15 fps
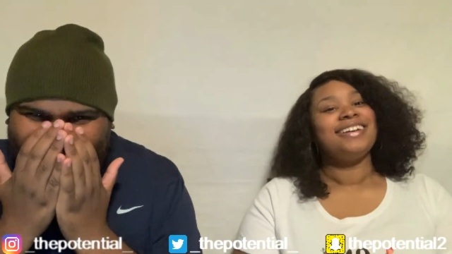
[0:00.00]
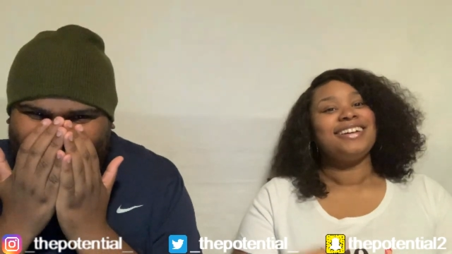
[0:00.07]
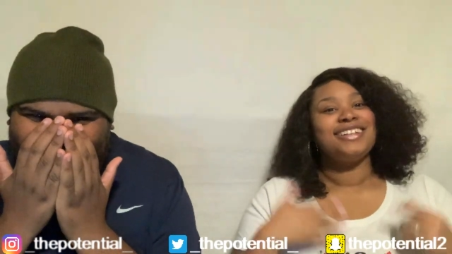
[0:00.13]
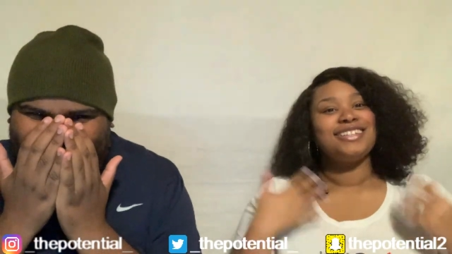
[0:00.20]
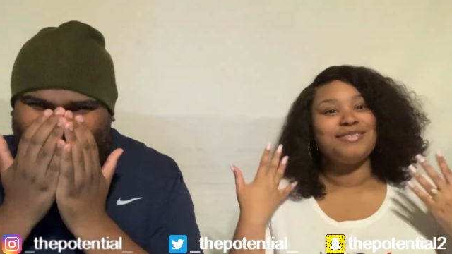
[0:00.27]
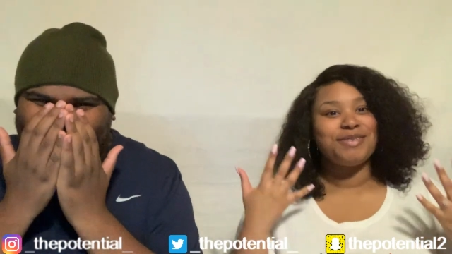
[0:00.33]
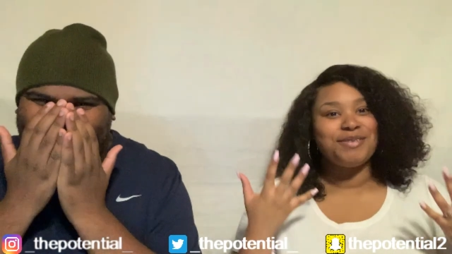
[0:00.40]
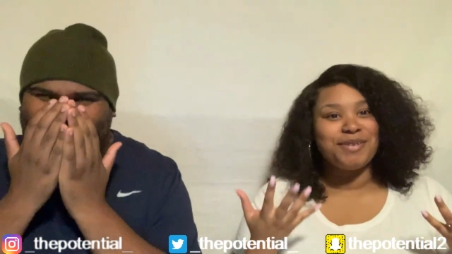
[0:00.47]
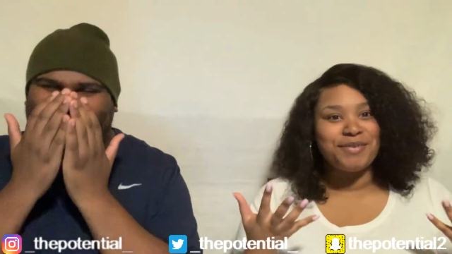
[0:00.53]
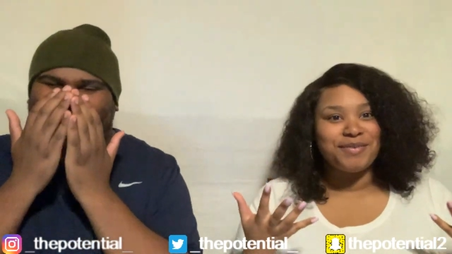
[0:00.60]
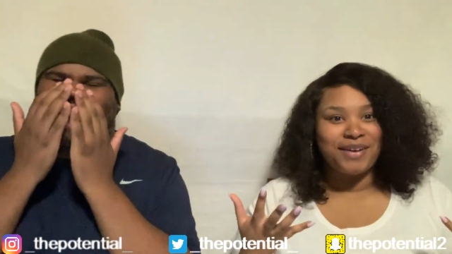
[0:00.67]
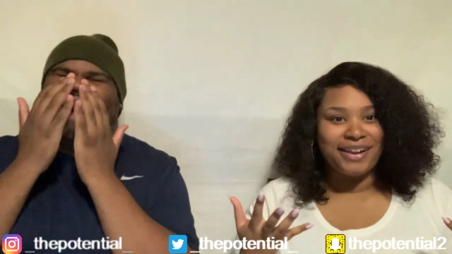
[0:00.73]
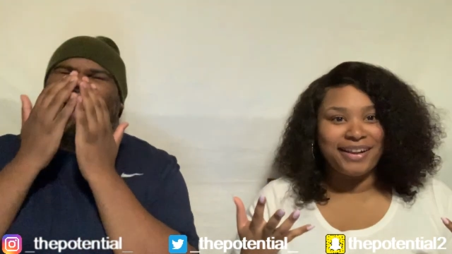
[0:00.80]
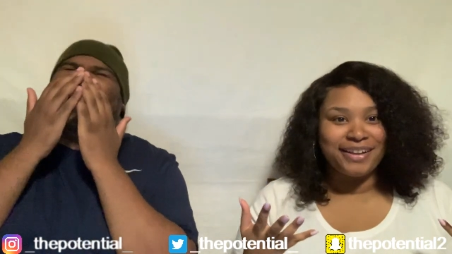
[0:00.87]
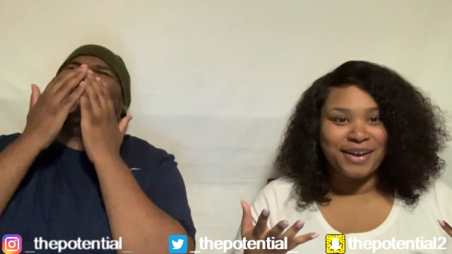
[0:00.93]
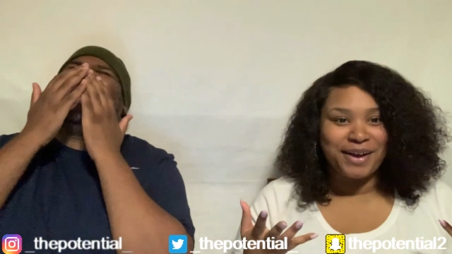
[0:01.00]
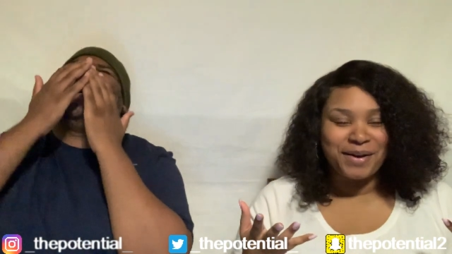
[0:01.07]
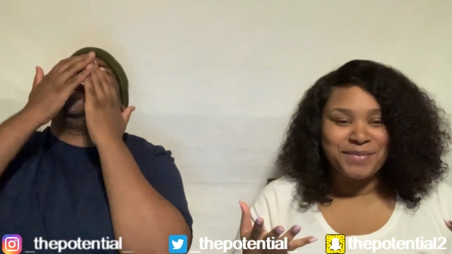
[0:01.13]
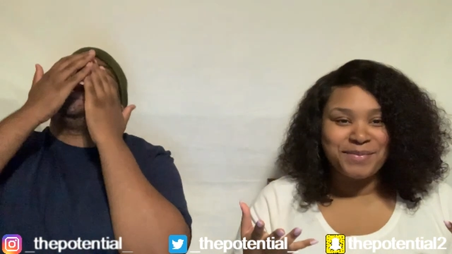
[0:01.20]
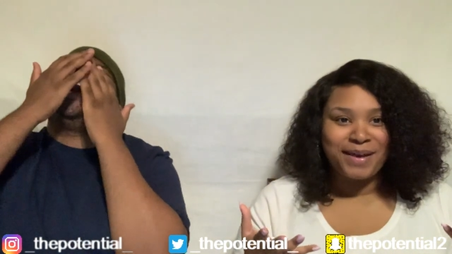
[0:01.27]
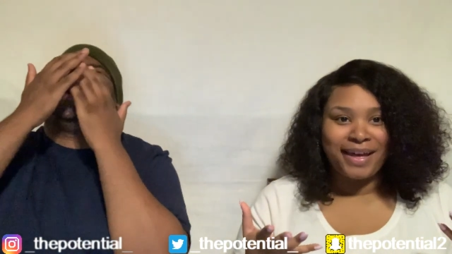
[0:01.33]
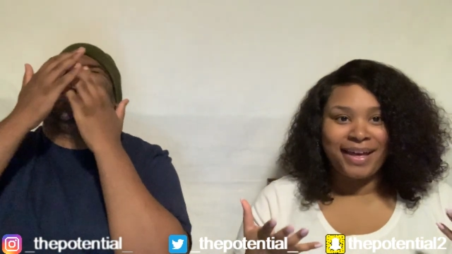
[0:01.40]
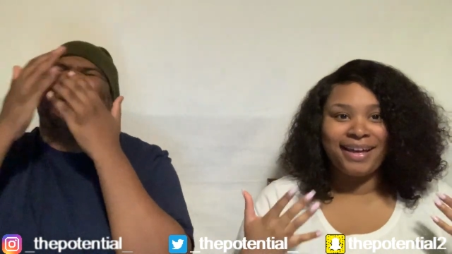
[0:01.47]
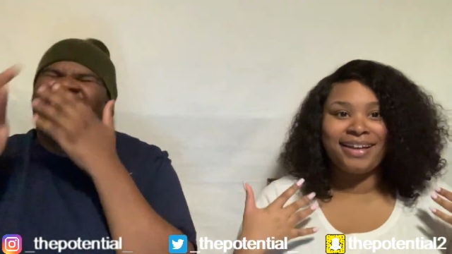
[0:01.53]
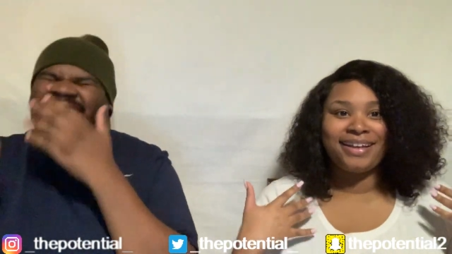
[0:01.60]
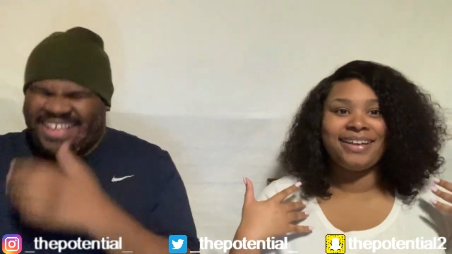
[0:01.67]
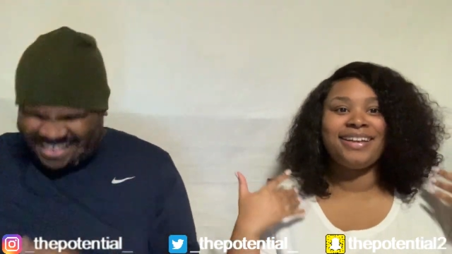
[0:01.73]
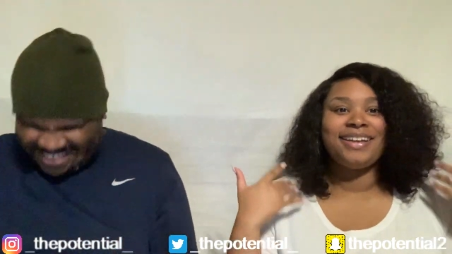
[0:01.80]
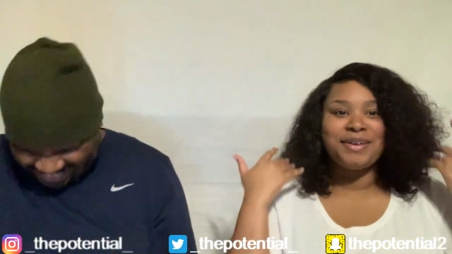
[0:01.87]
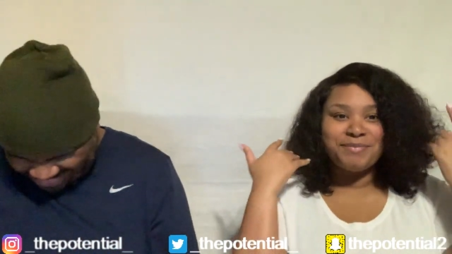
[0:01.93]
Speaker 1: because we will follow y'all back
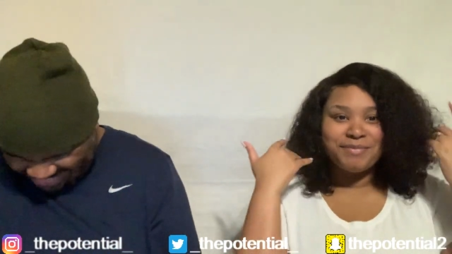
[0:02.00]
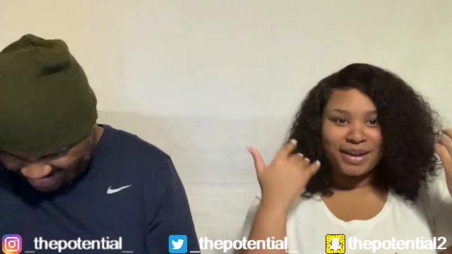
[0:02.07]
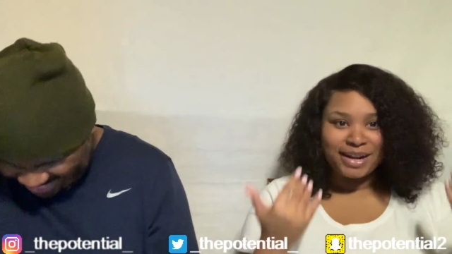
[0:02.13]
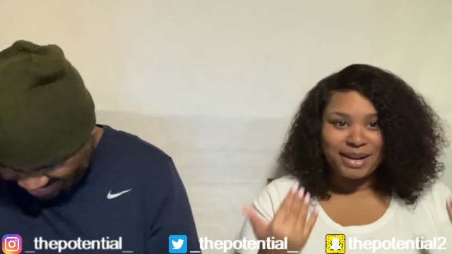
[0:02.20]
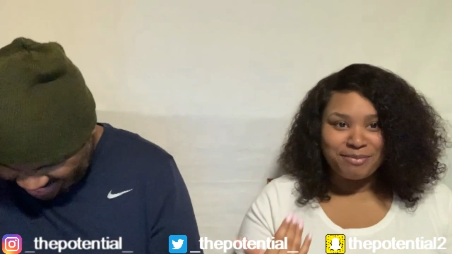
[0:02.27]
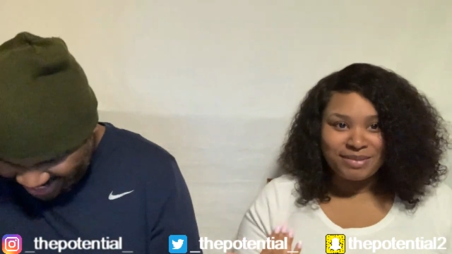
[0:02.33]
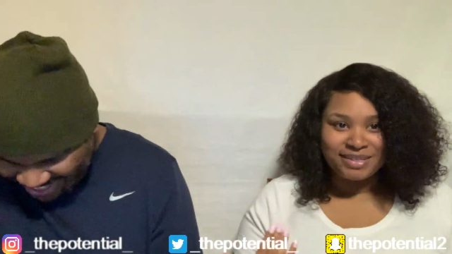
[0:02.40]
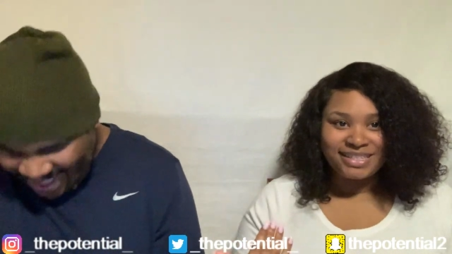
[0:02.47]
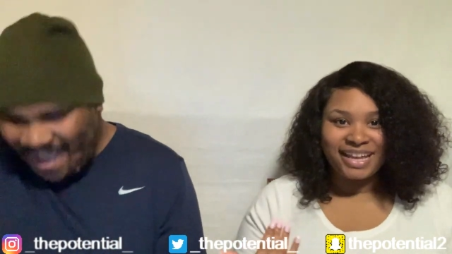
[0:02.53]
my name is